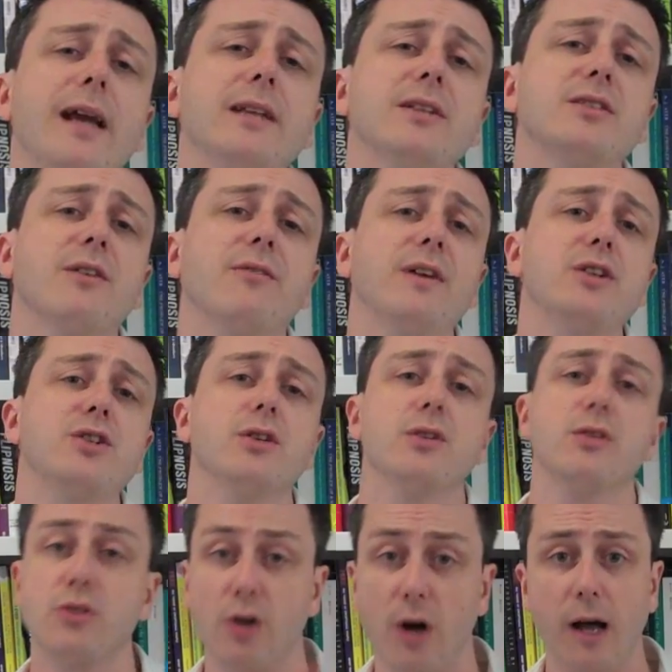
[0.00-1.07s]
sufficient
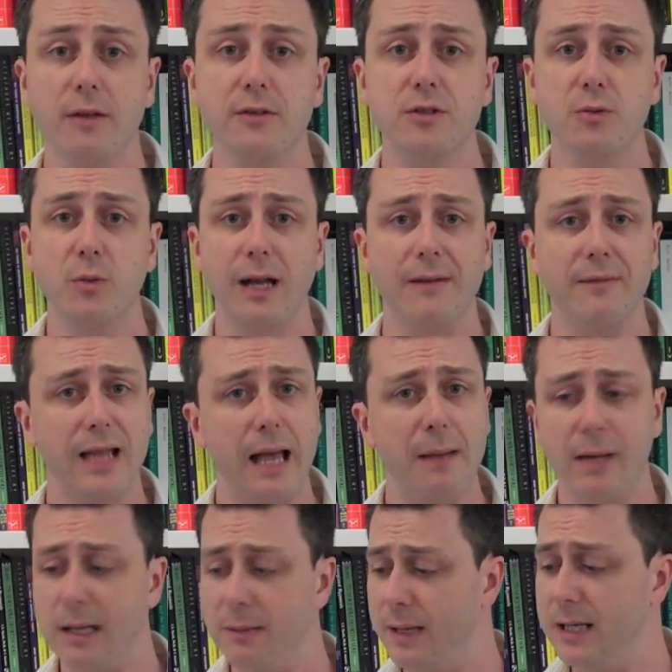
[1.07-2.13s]
trance, whatever that
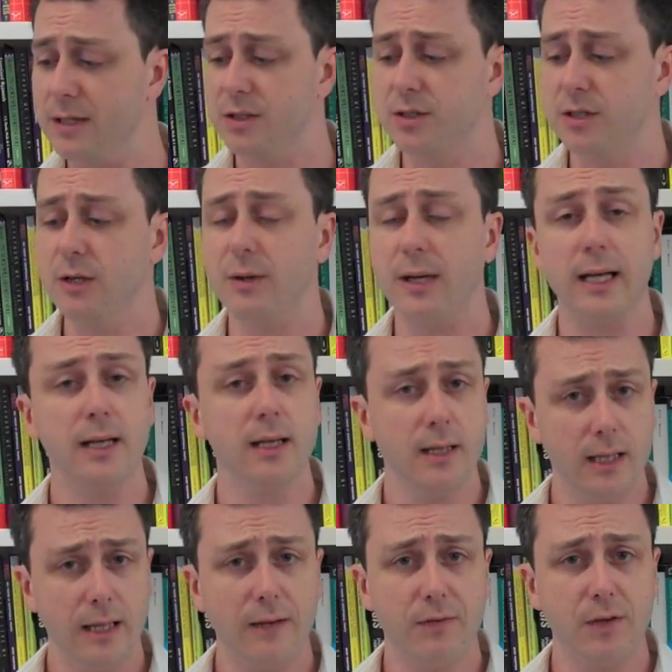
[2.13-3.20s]
may be, to do it,
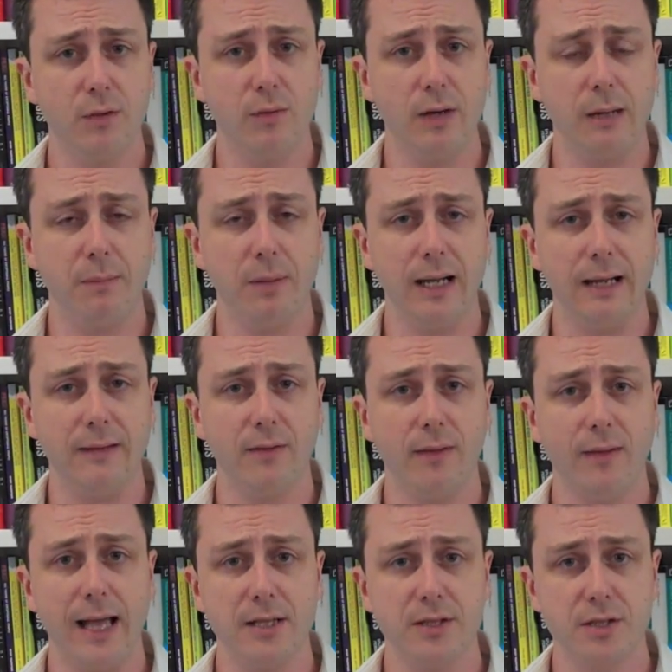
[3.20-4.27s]
if you really believe that
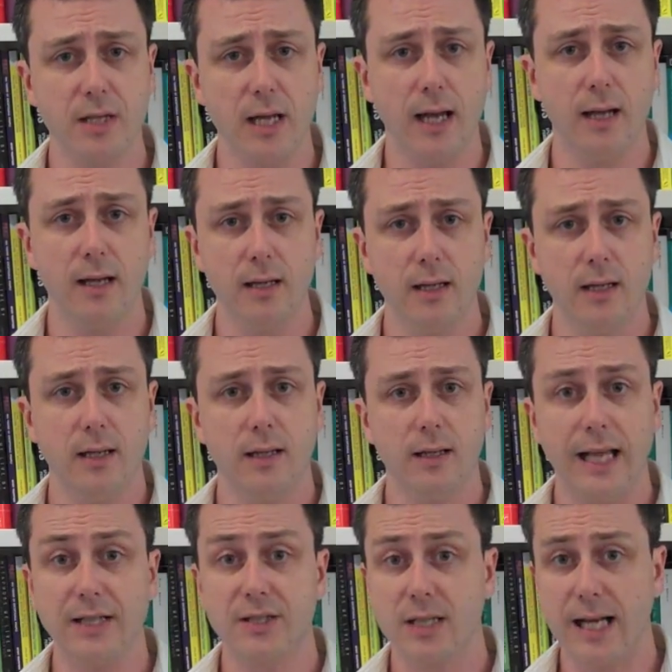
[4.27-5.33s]
that's, uh,
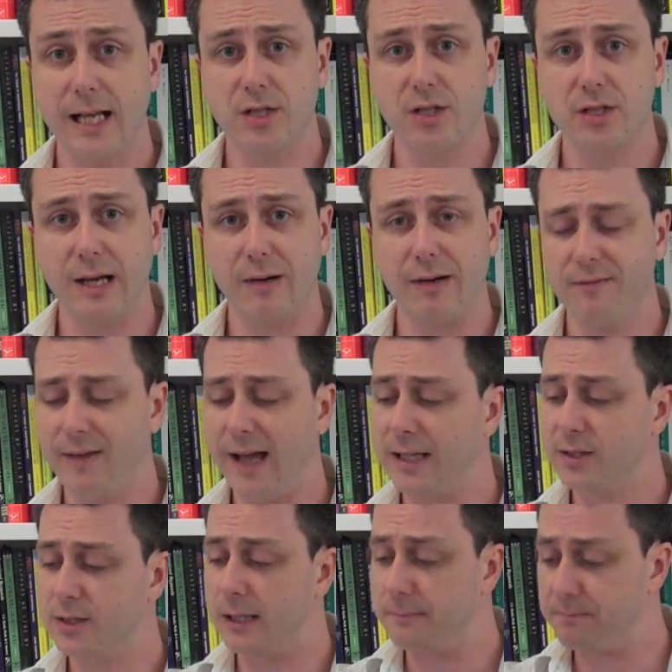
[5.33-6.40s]
that's a necessary
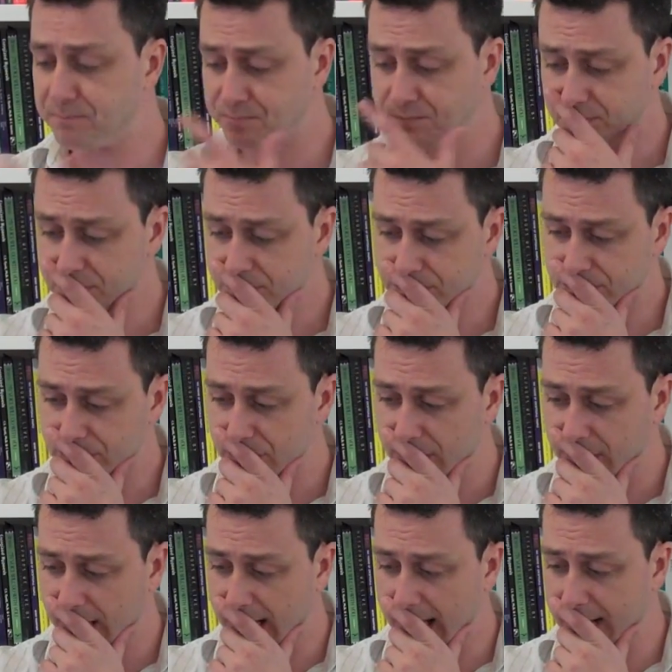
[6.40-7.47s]
factor.
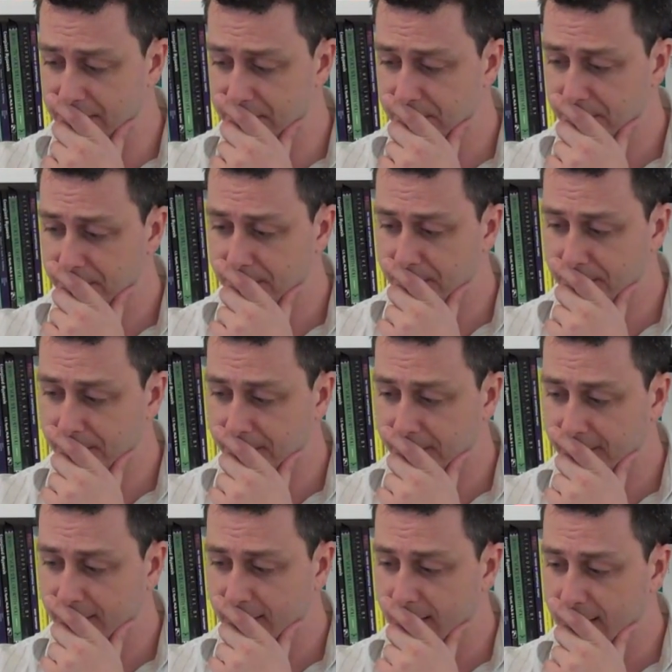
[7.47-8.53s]
Um,
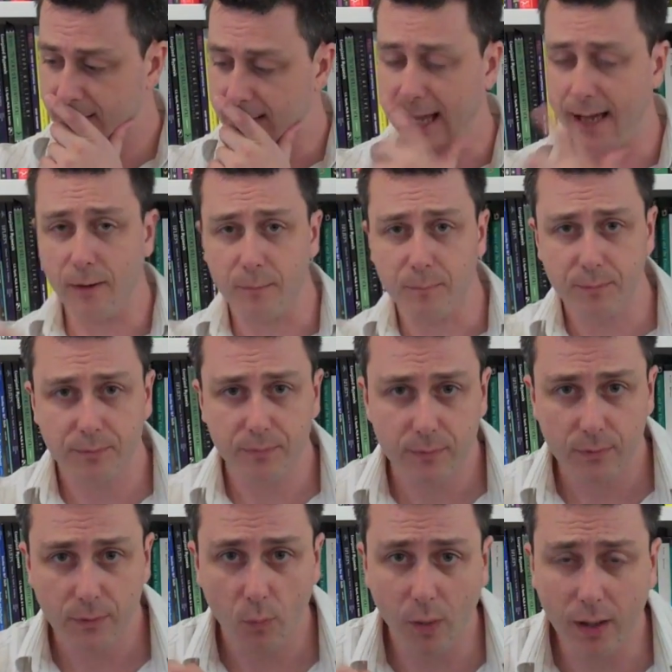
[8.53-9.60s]
now,
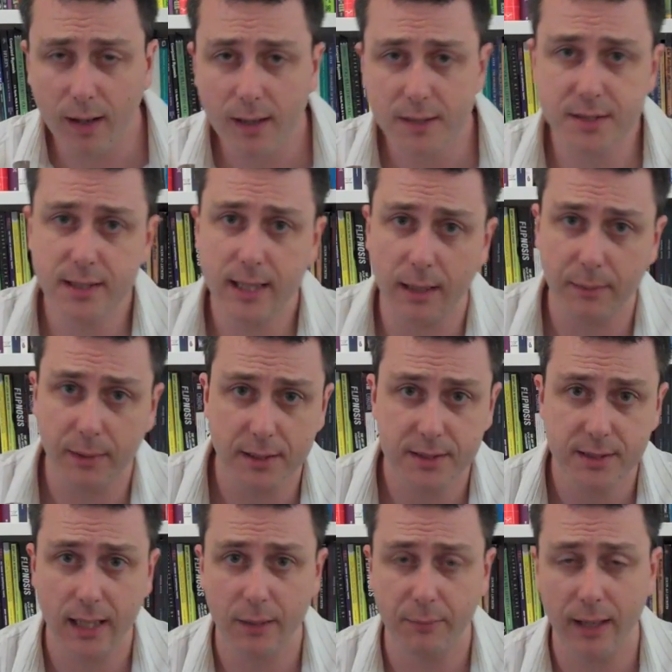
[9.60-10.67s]
one last thing I'm going to
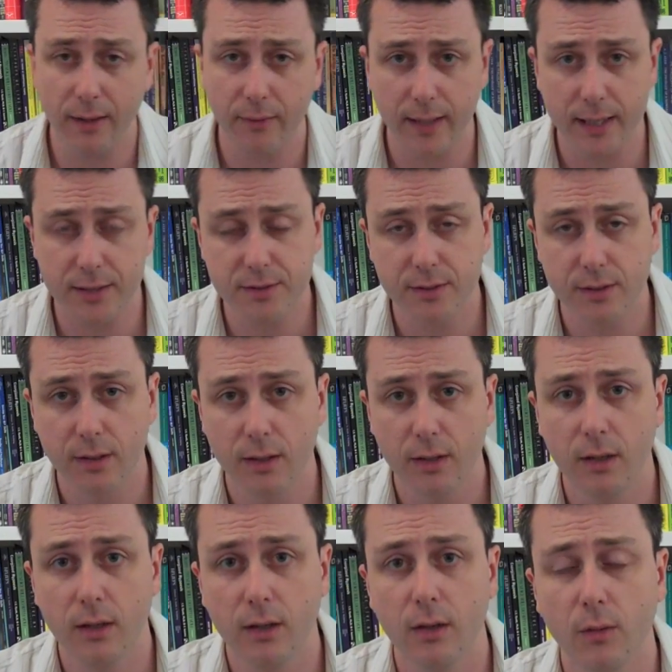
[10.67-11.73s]
say about this.
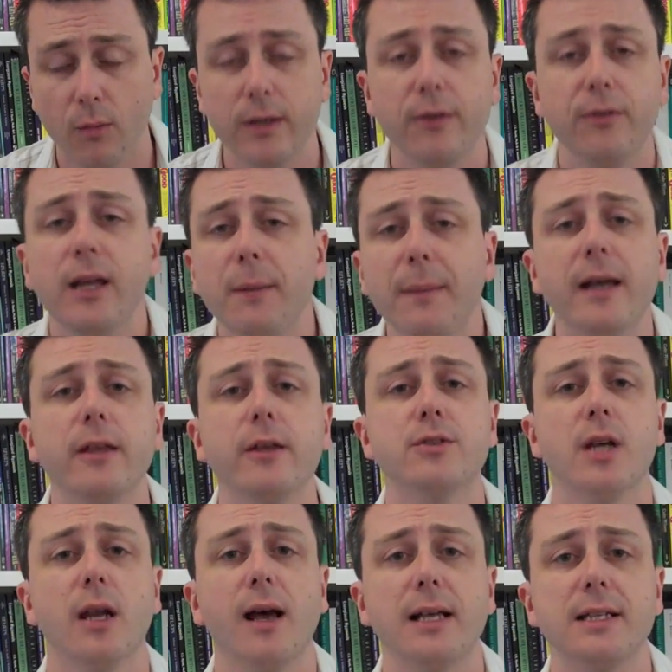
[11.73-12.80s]
When you think about
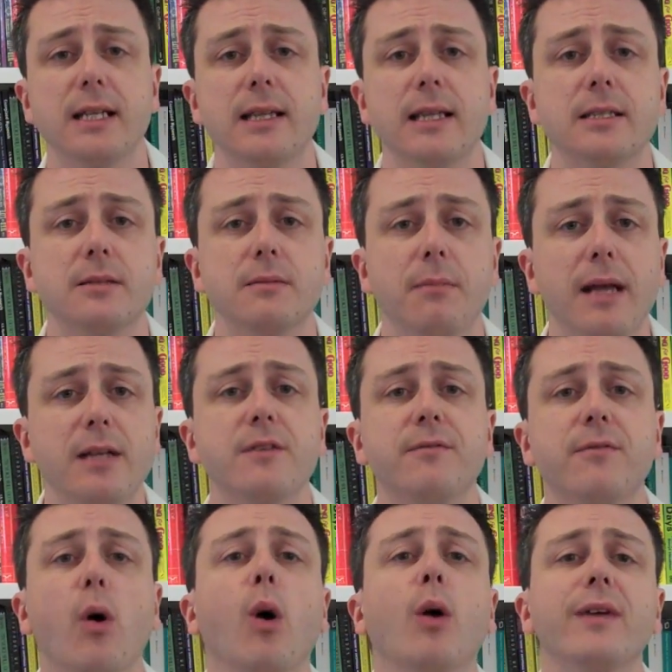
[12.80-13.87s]
utilising this
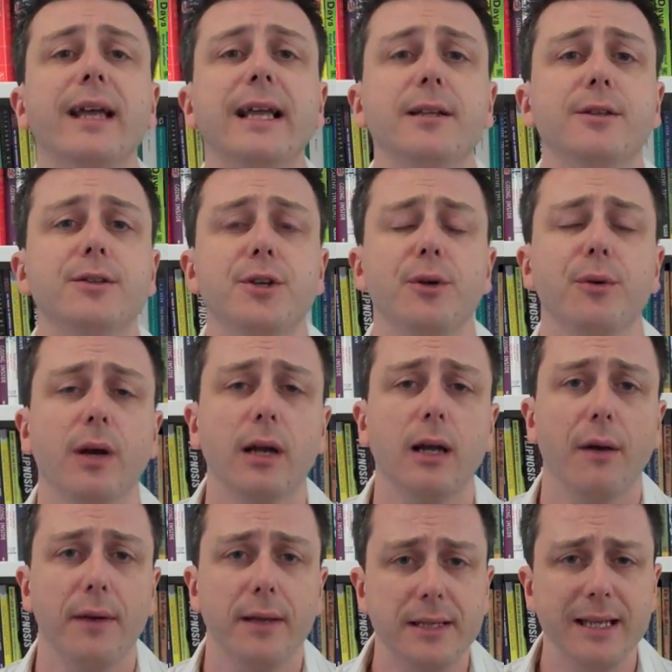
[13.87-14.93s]
metaphor of into and
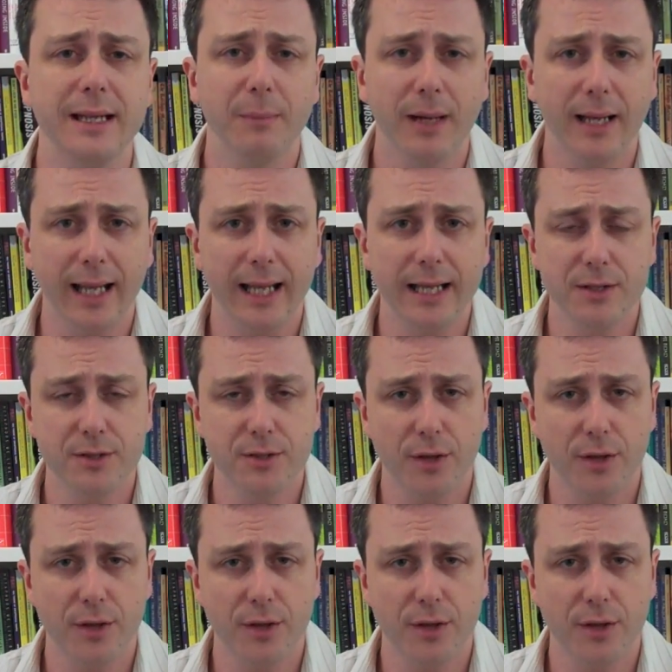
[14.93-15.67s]
going deeply into